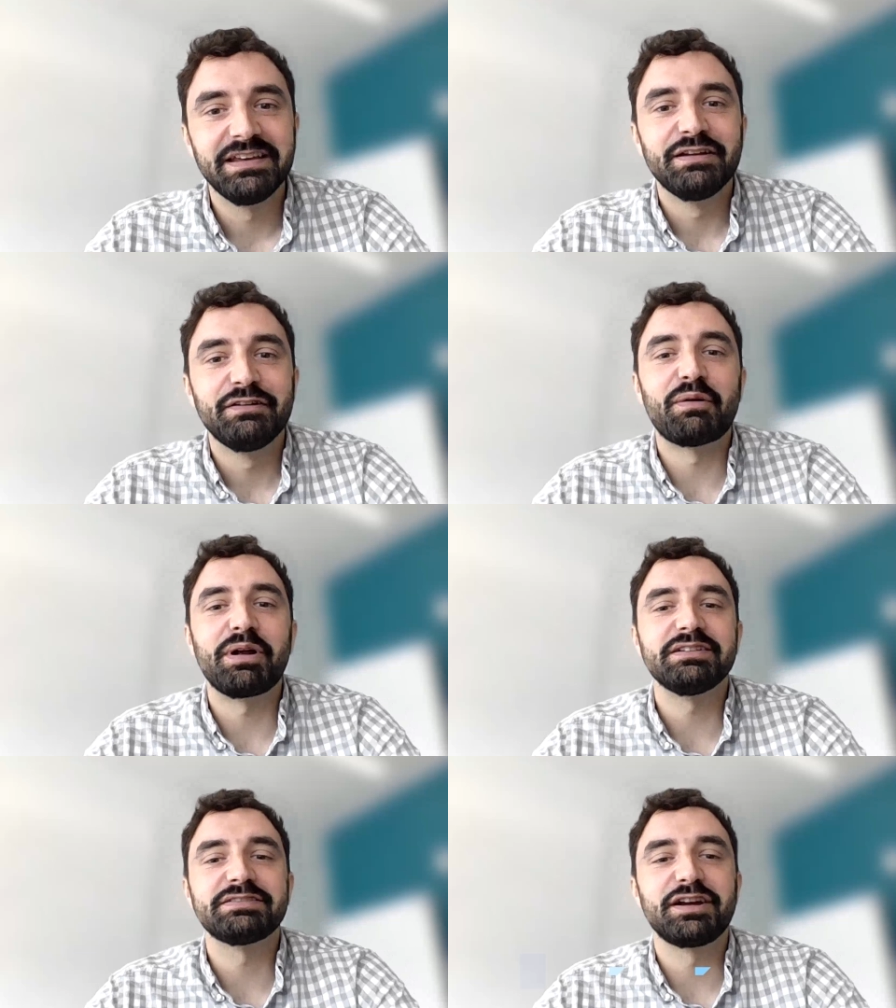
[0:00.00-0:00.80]
From
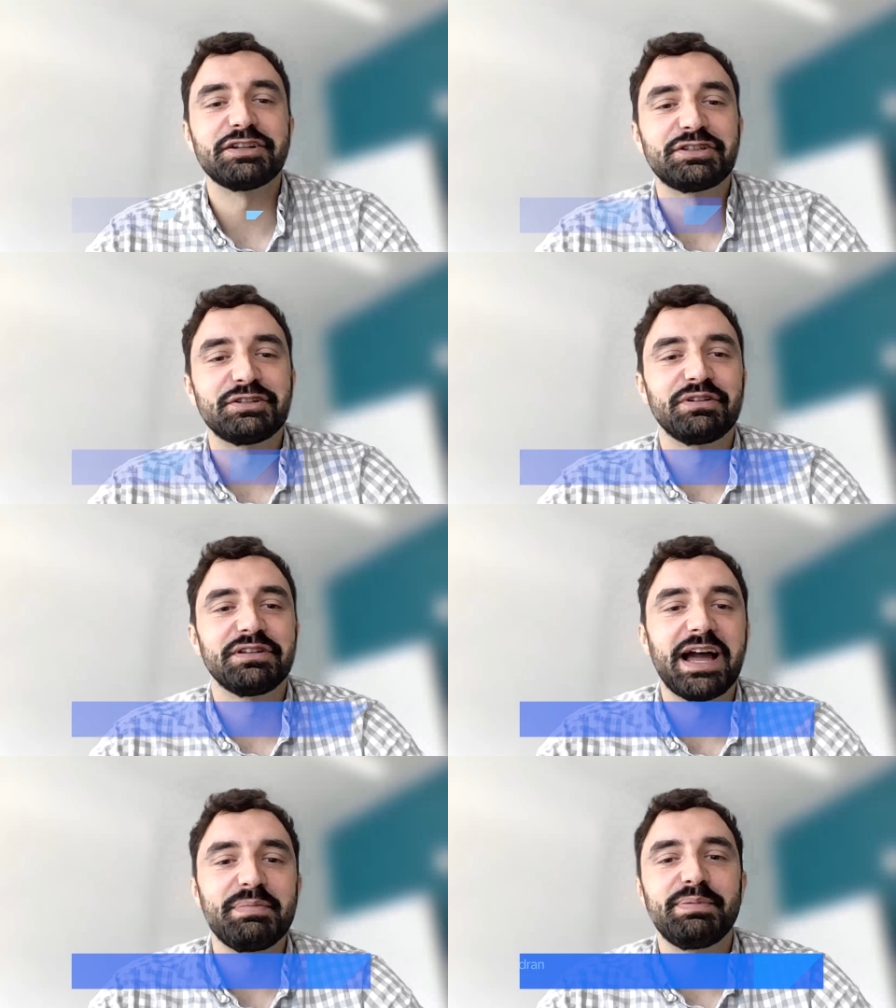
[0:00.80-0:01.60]
our discussion with
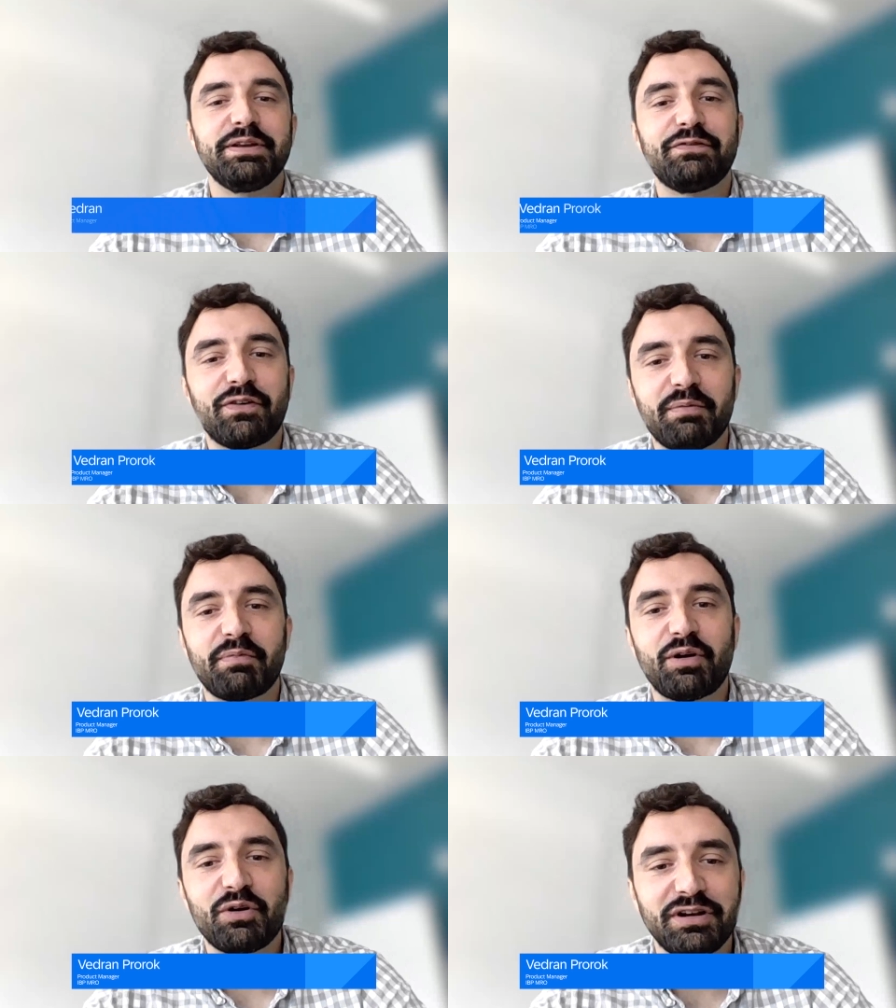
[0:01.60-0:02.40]
I B P for M
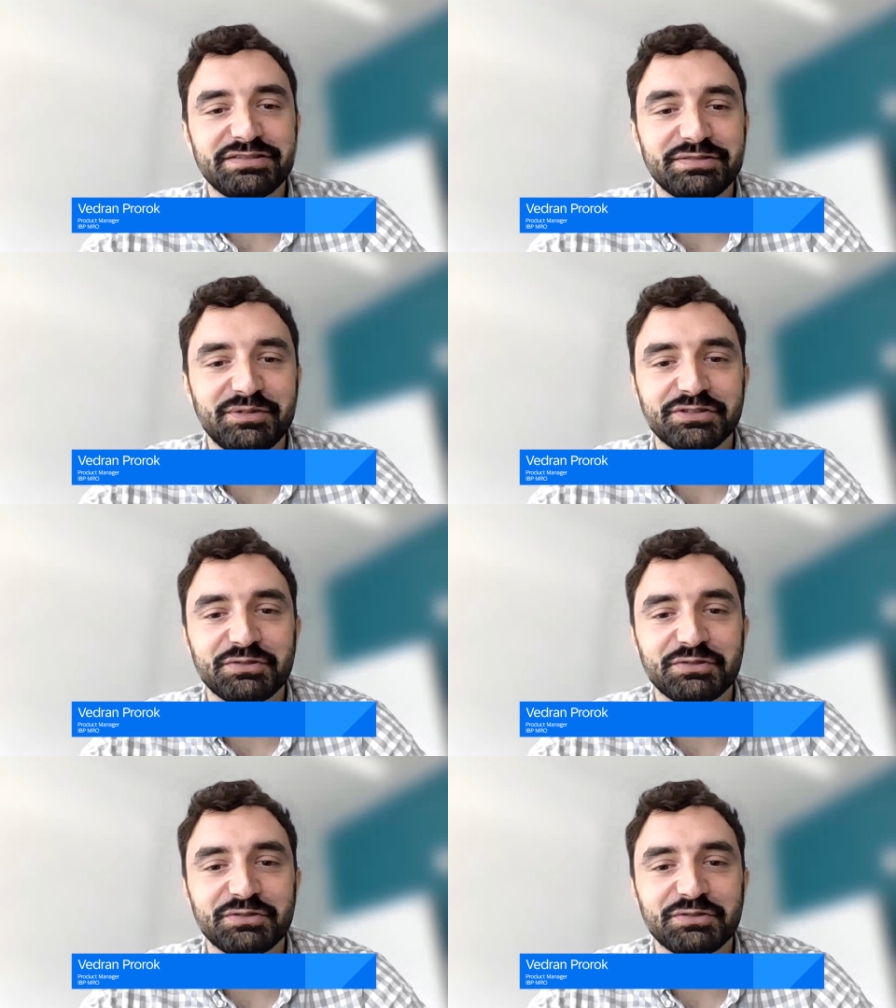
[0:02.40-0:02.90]
R O customers,